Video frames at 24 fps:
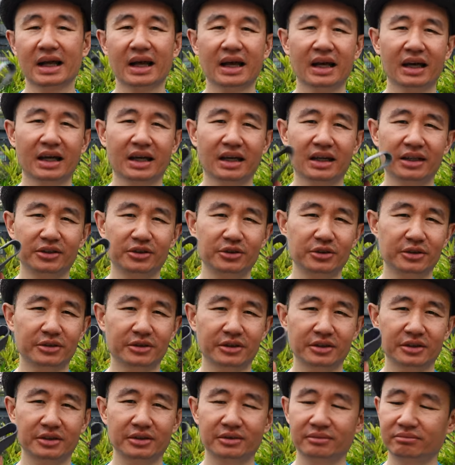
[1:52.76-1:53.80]
and you
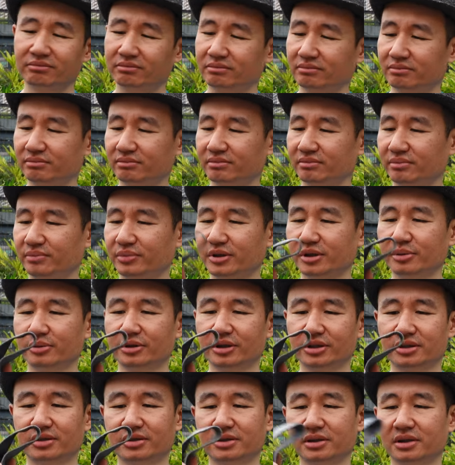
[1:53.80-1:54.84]
can pretty
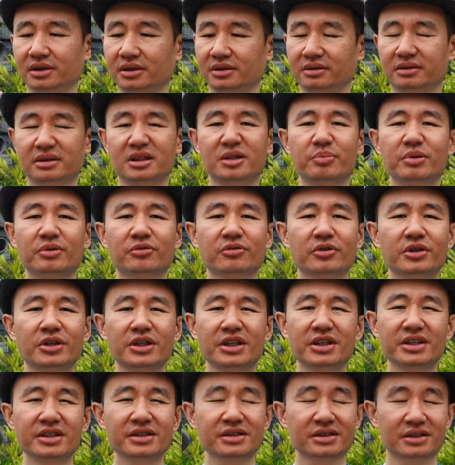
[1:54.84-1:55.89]
much uh, keep it for
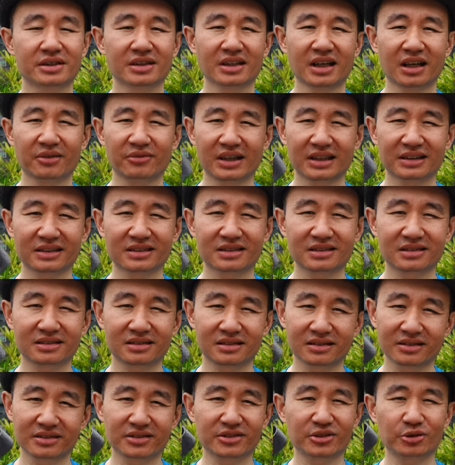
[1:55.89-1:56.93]
years. I've had this
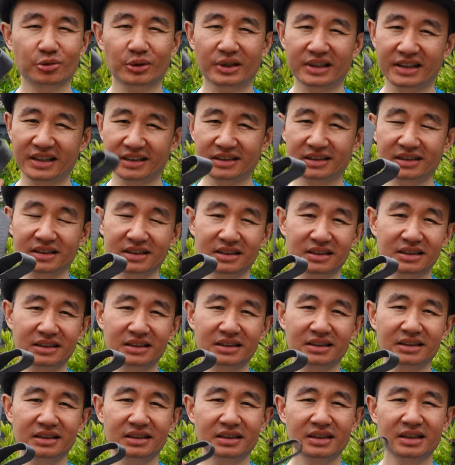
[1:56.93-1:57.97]
since twenty
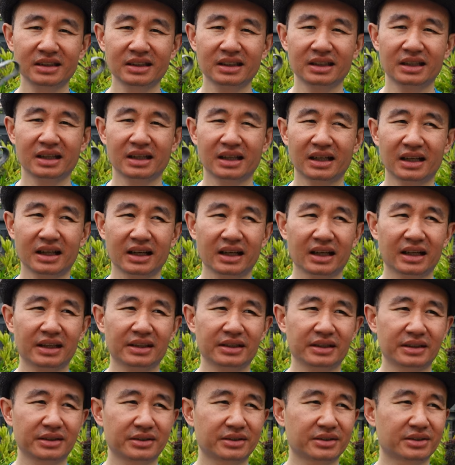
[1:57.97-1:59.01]
eighteen,
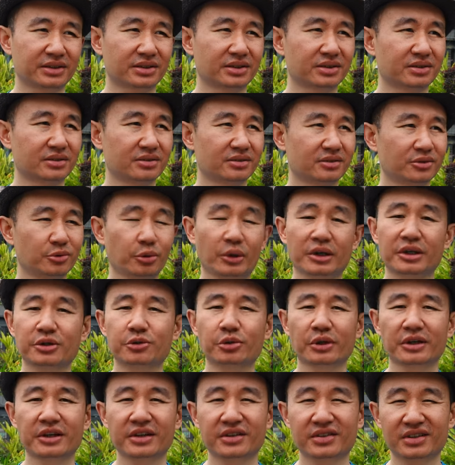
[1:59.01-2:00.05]
and it's twenty
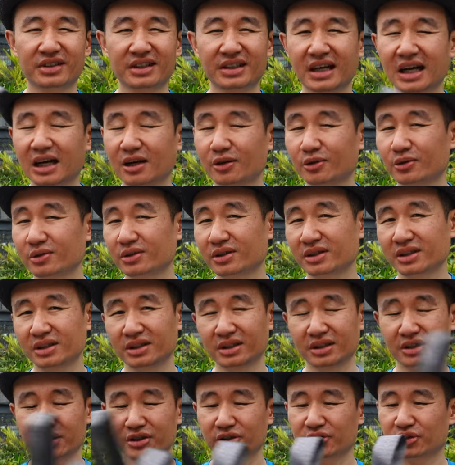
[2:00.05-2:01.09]
twenty-three now,
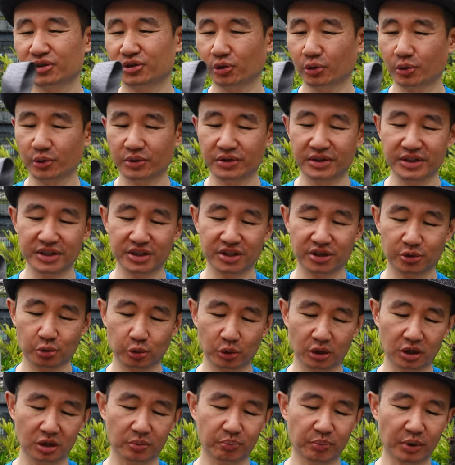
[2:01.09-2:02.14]
so this
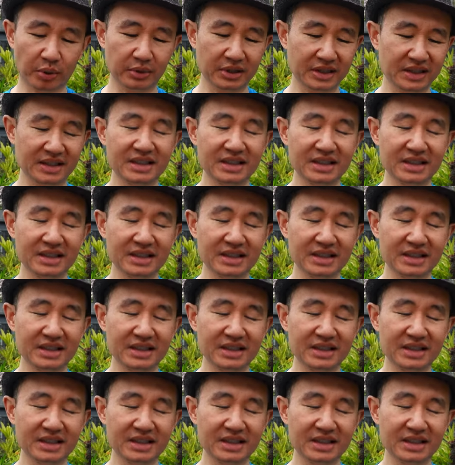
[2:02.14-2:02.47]
will probably